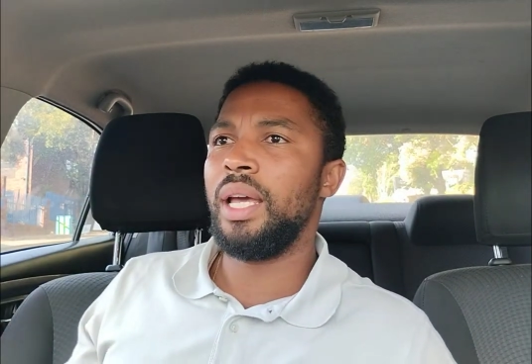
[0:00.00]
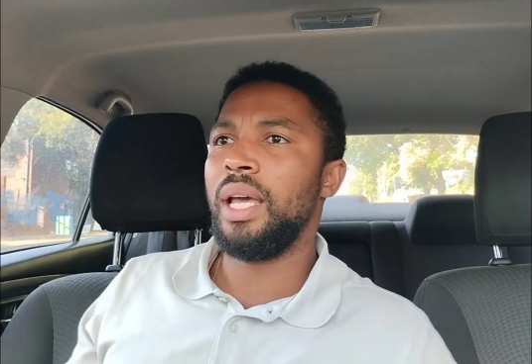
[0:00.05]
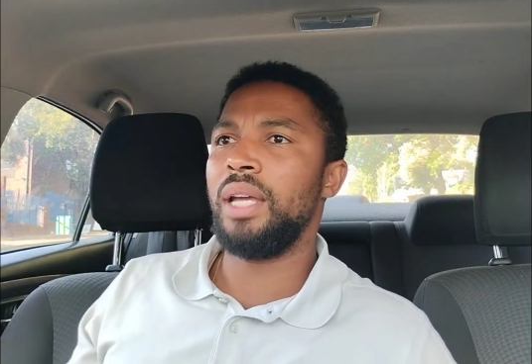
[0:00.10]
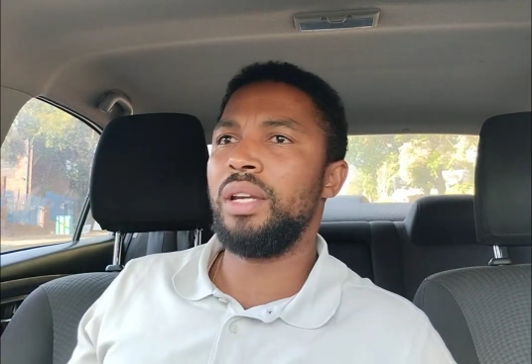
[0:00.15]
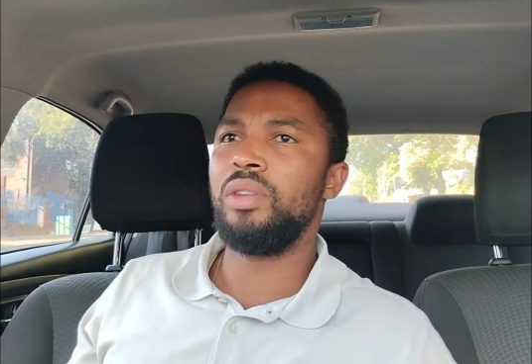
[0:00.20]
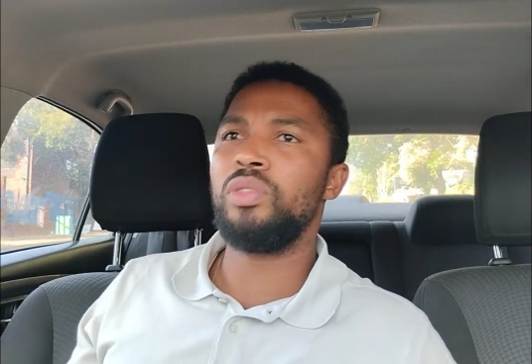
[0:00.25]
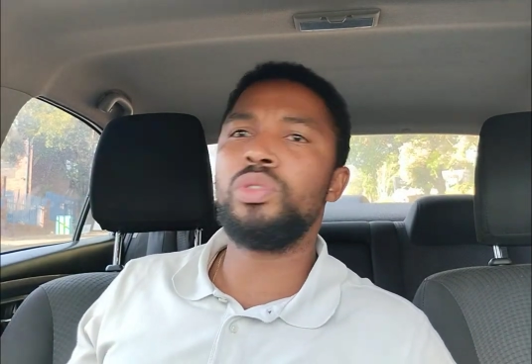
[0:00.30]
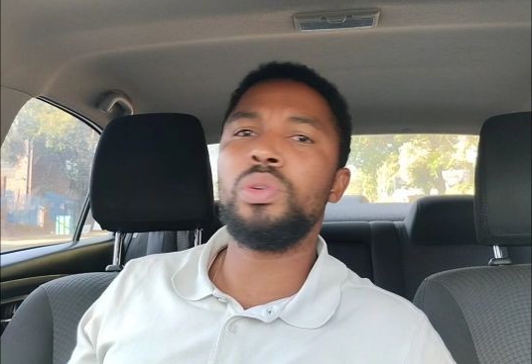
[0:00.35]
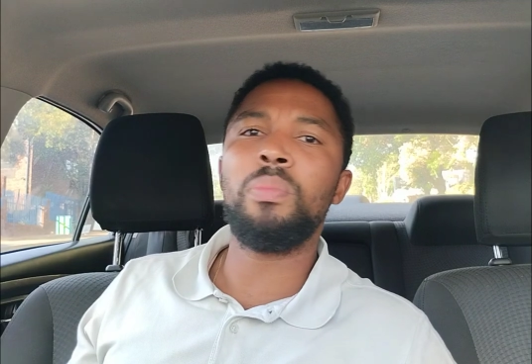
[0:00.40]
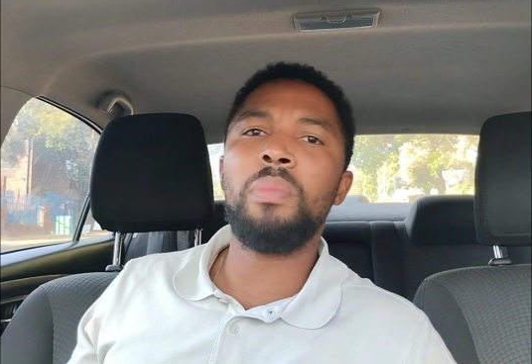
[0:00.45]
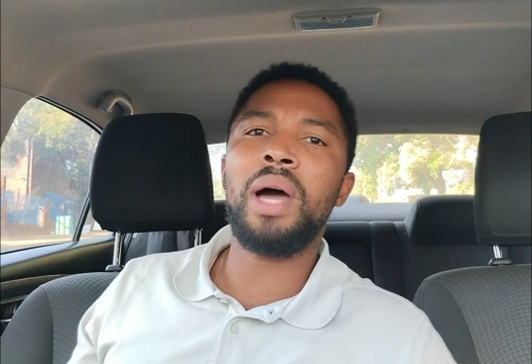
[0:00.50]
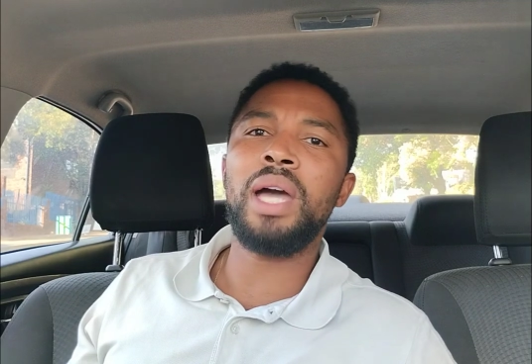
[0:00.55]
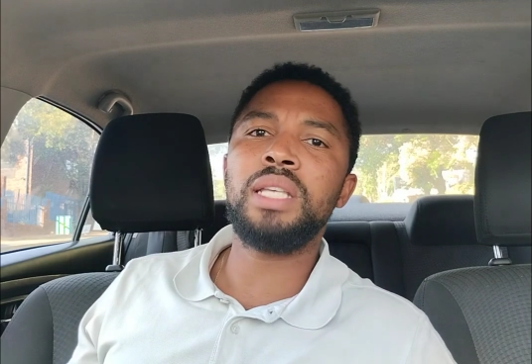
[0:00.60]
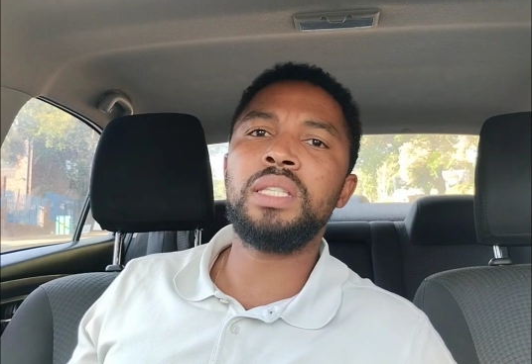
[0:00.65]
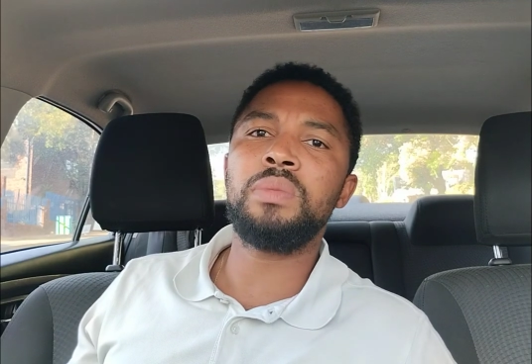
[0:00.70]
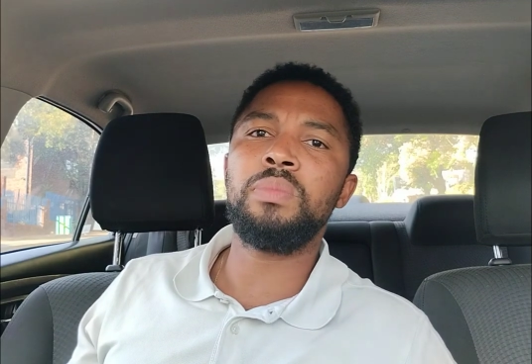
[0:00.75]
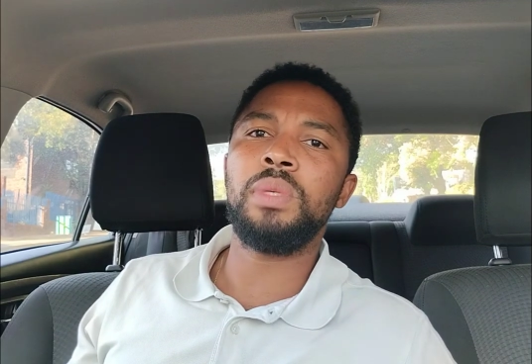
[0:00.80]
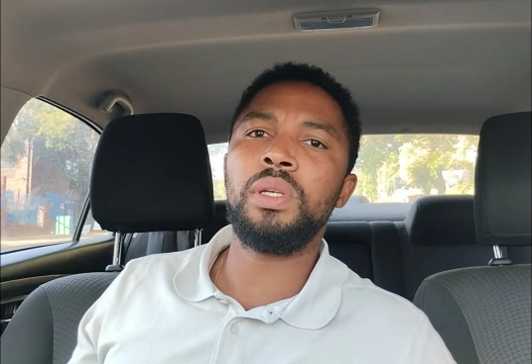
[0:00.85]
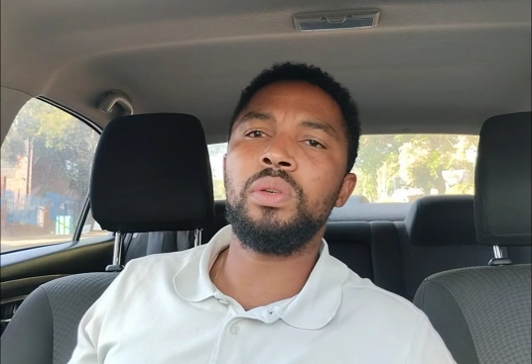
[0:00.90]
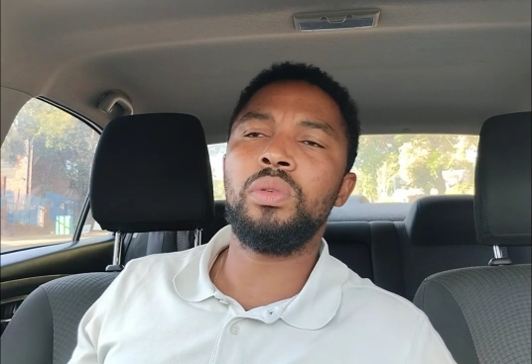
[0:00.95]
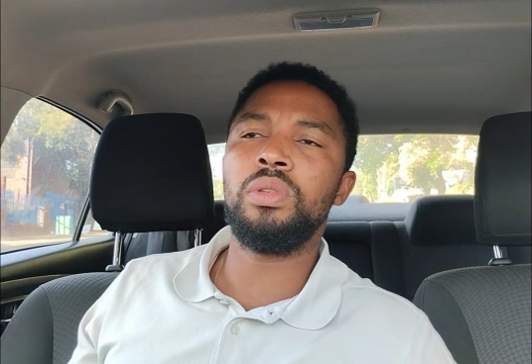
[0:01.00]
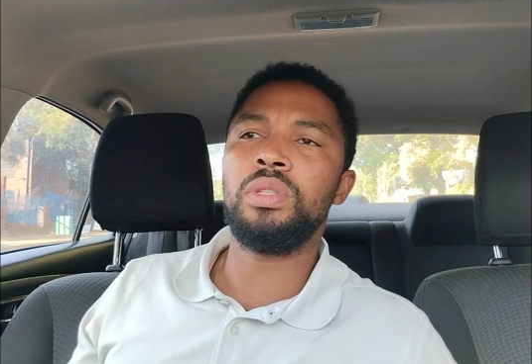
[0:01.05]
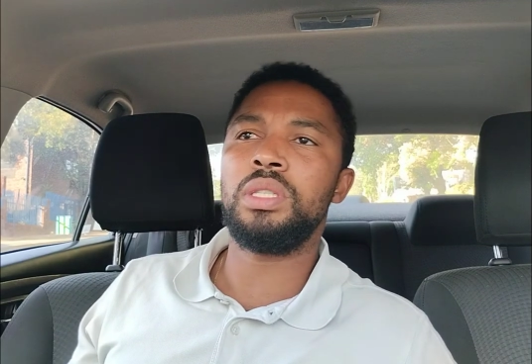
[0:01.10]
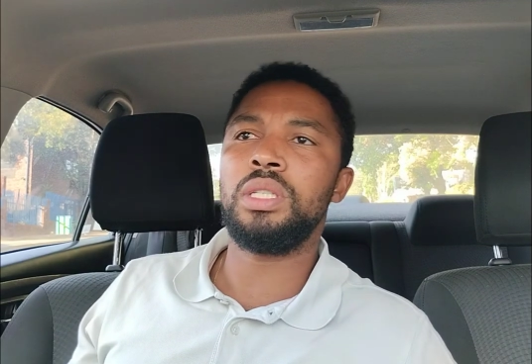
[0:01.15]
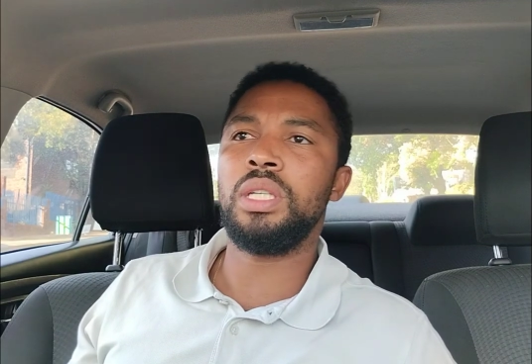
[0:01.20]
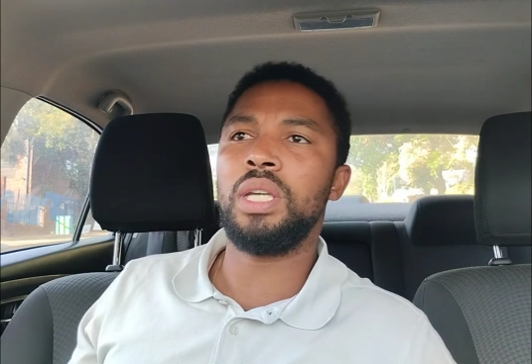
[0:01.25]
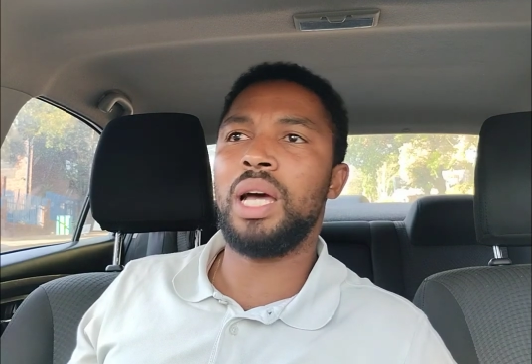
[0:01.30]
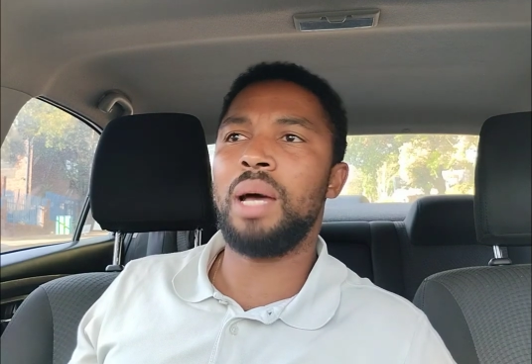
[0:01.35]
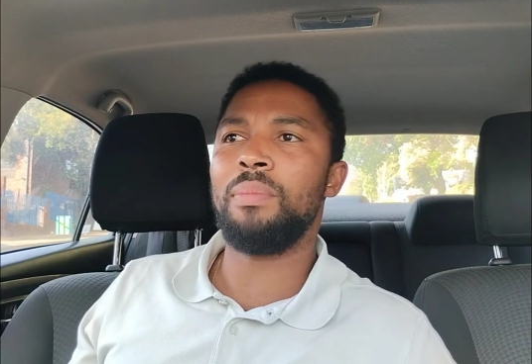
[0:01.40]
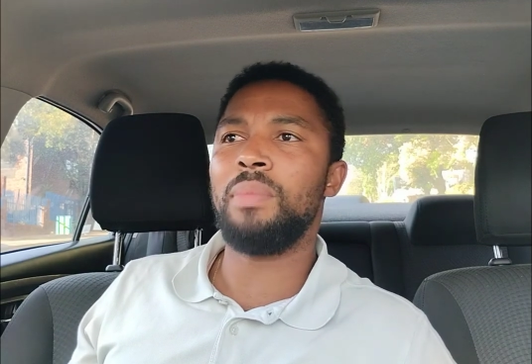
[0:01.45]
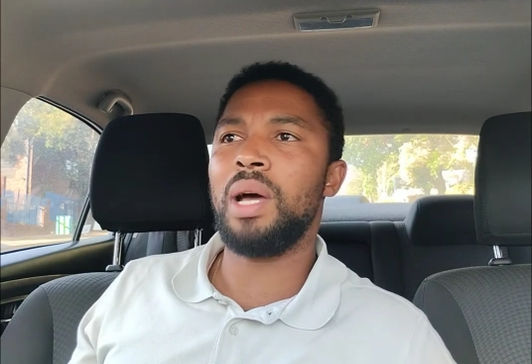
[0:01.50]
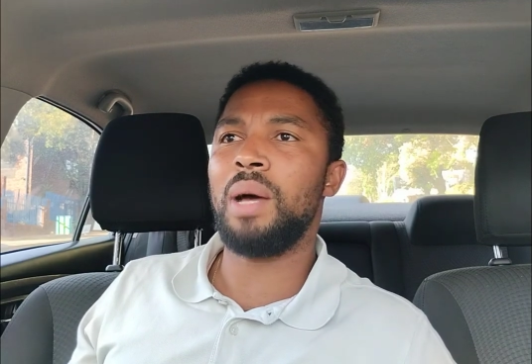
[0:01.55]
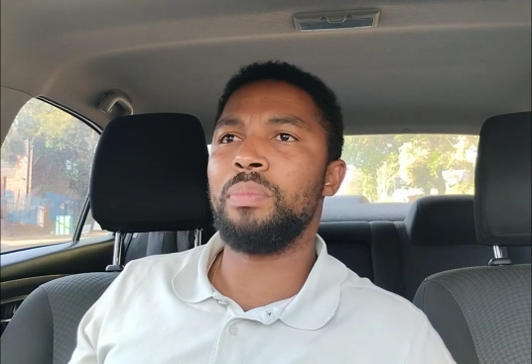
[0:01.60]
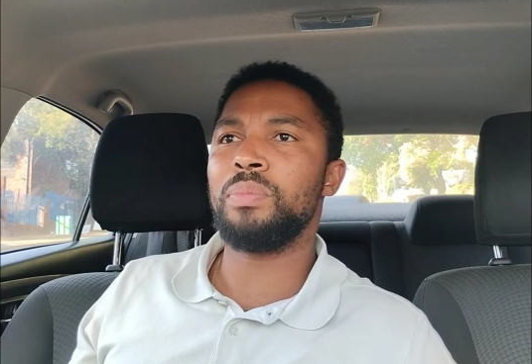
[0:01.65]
and it reminds me guti I'm,